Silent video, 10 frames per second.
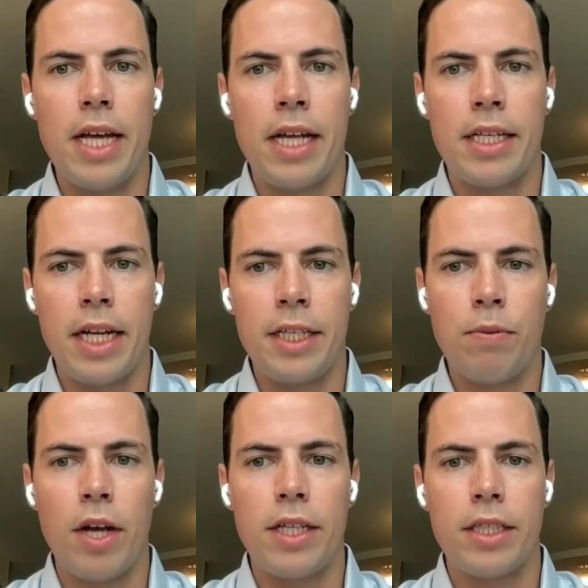at
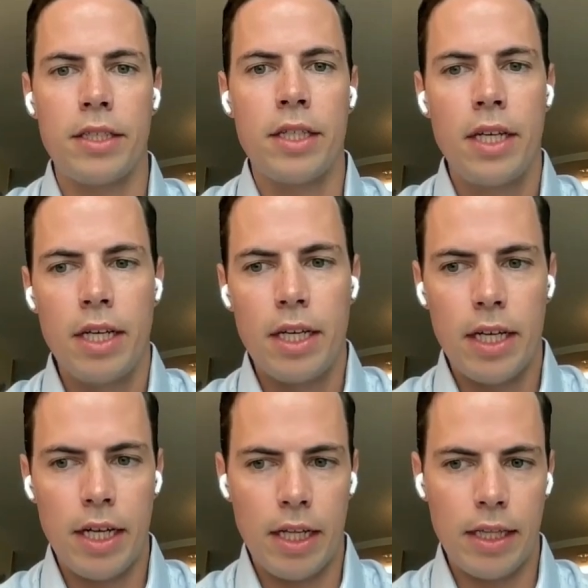today's prices
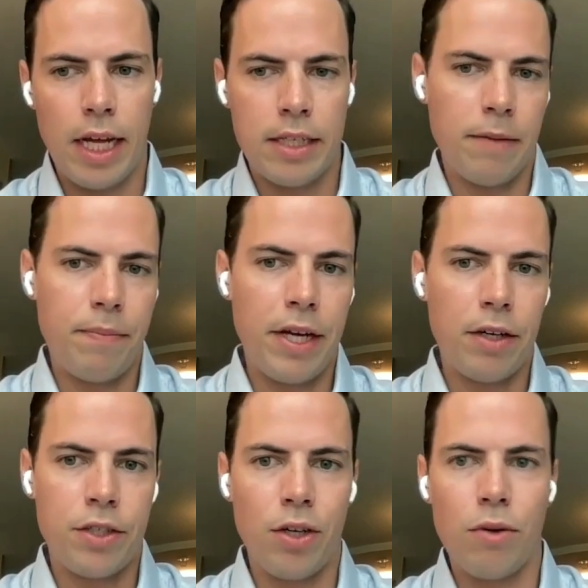locked up
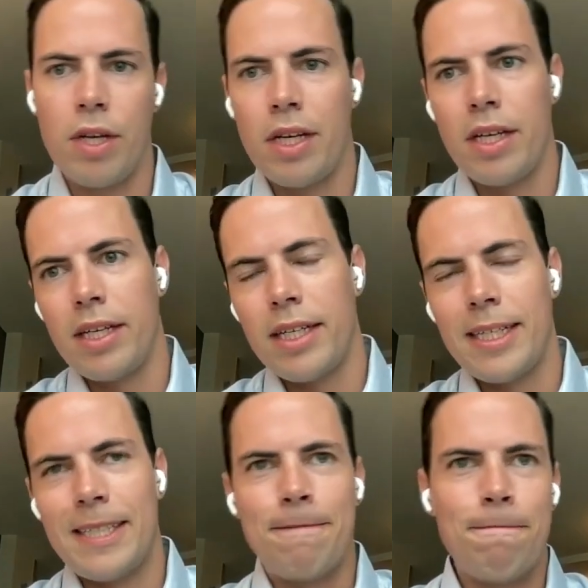there. So
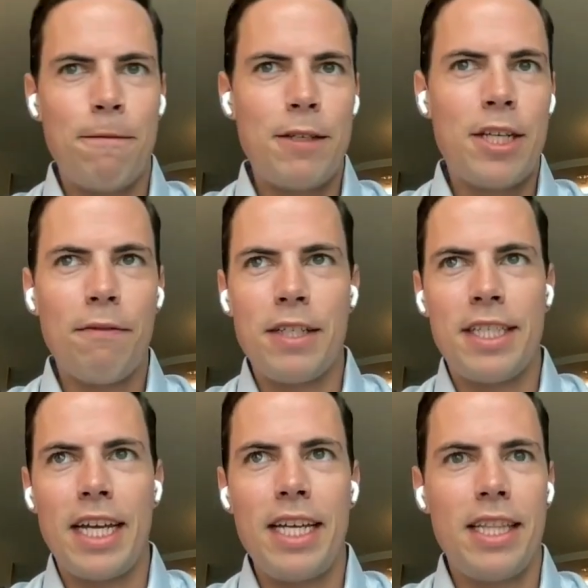tough to
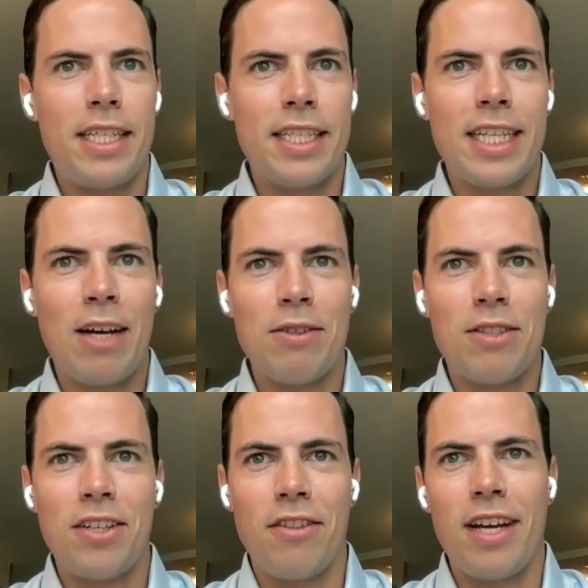say. The
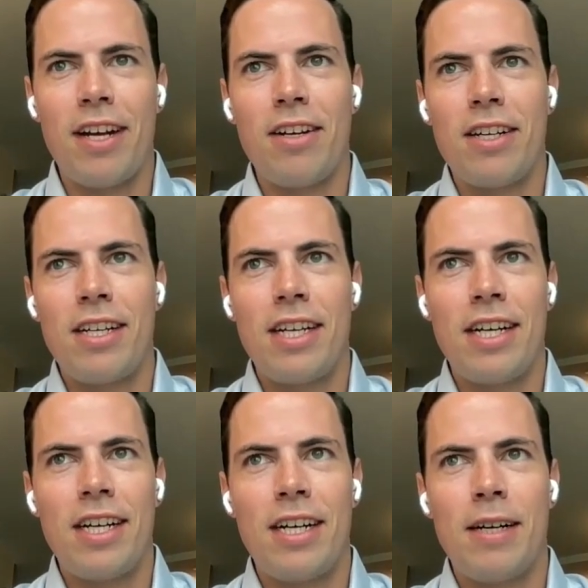discount's still there.
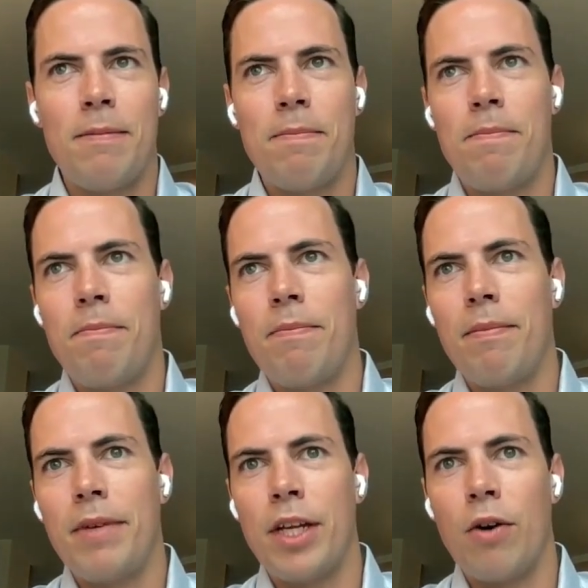
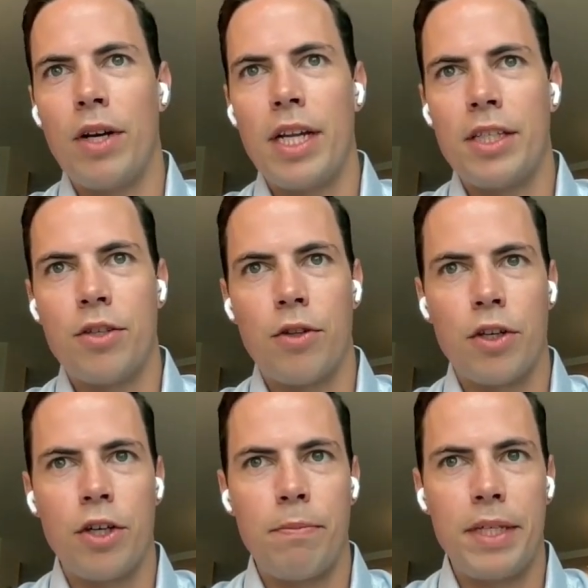You know, and so
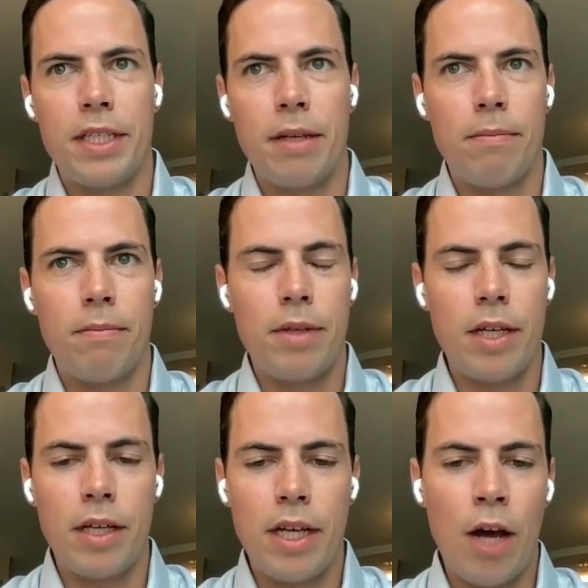there could be some
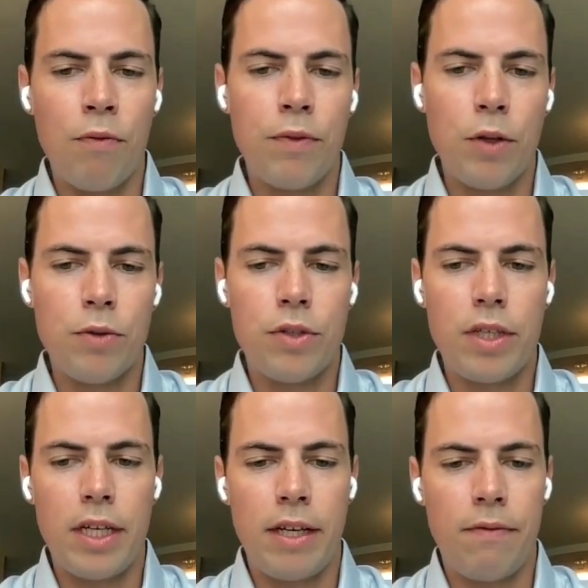
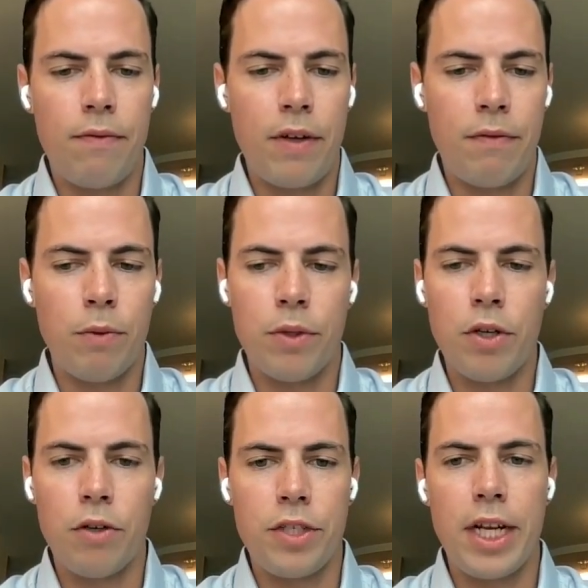outflows if it
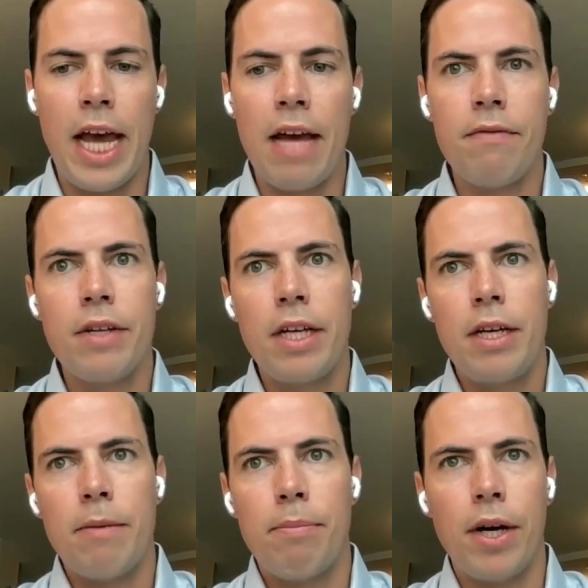returns to NAV.
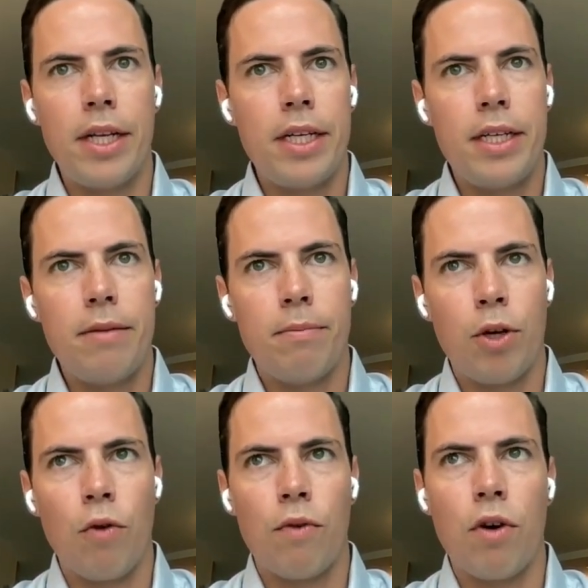
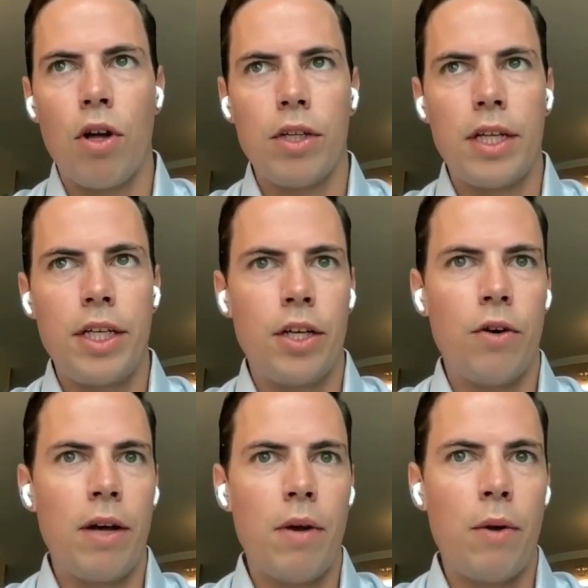But overall, you
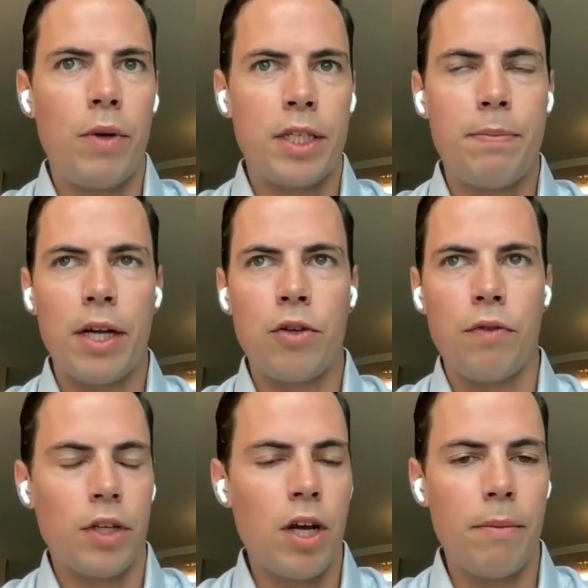know, I would expect
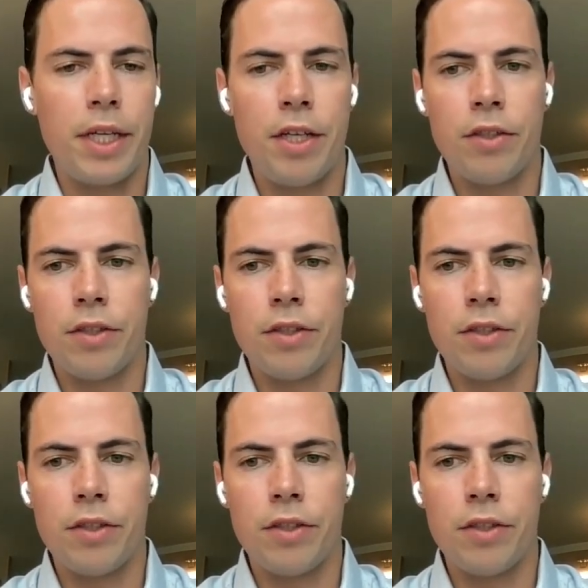over the coming